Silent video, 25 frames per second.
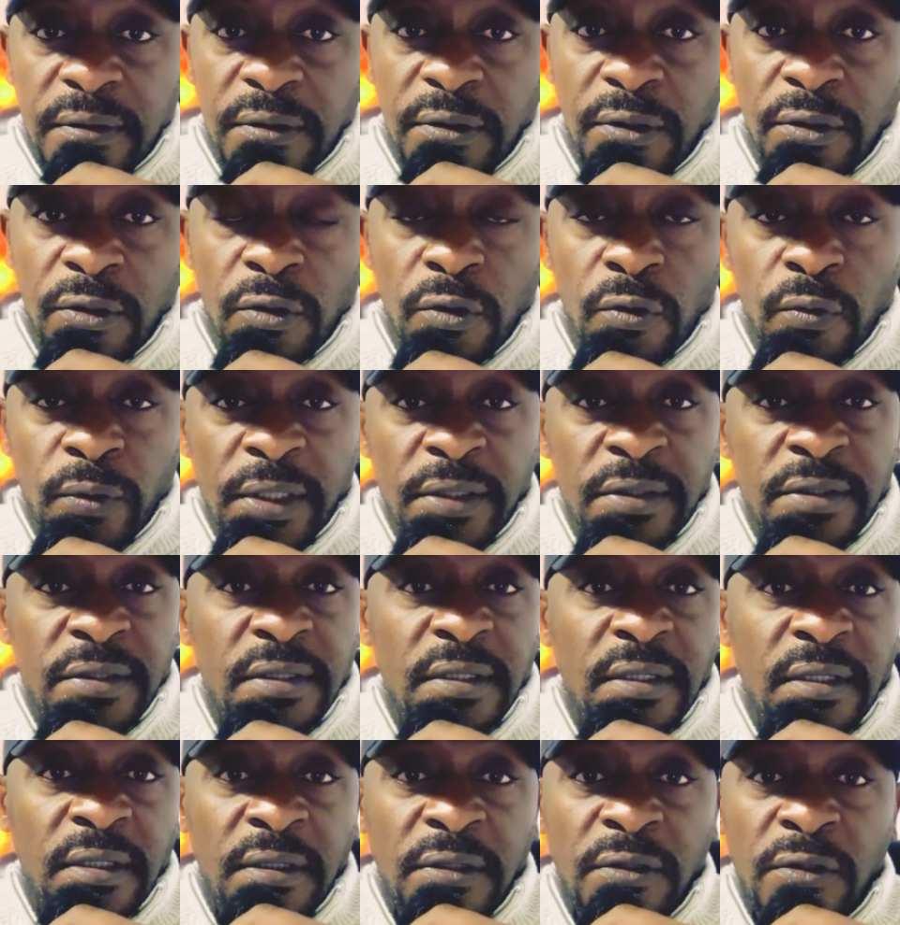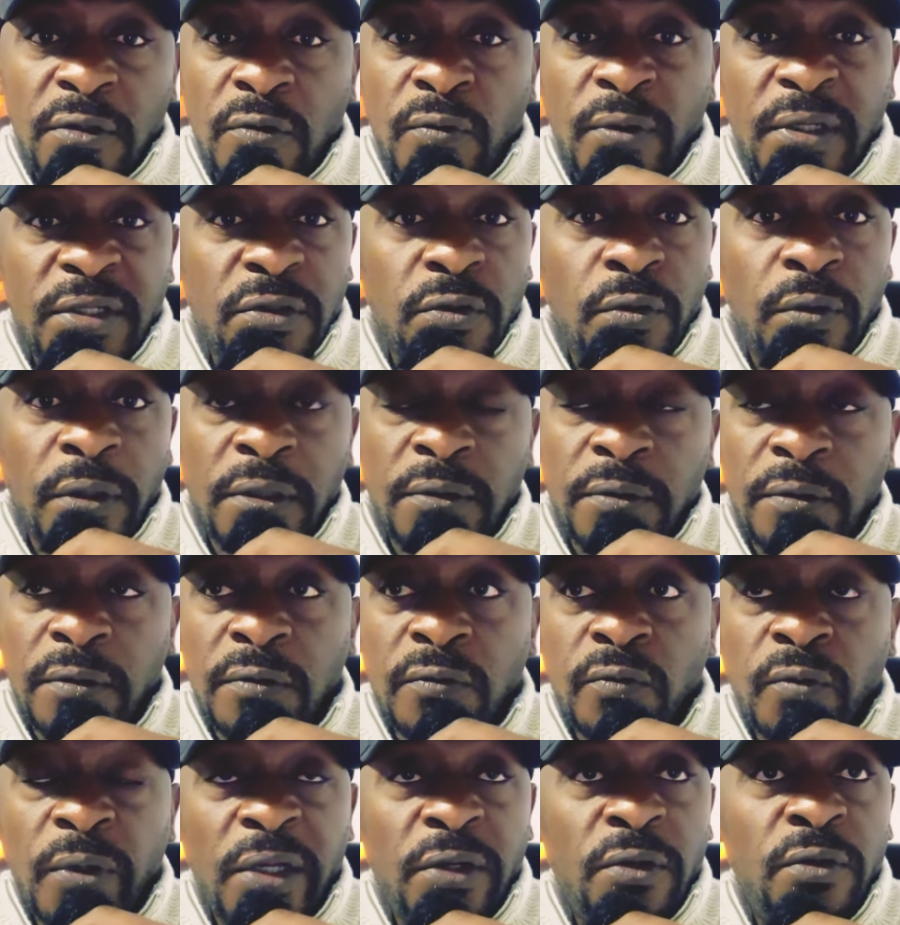You know, what is the, you know, what's going on?
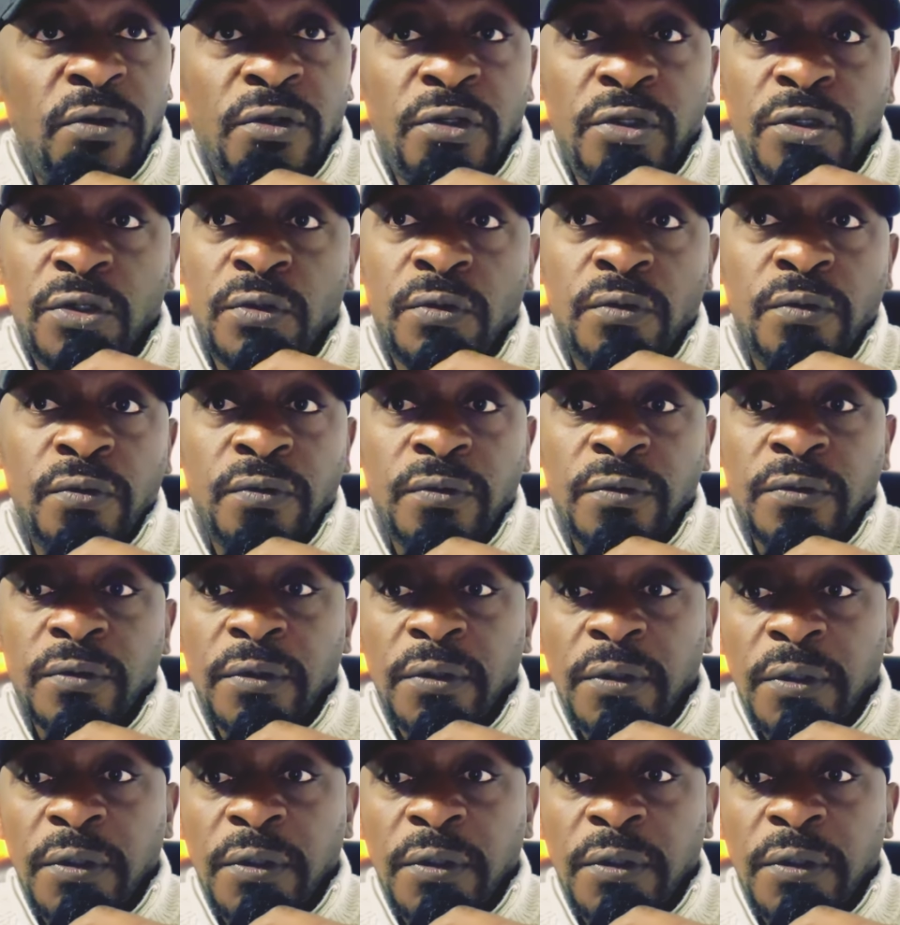Why don't you,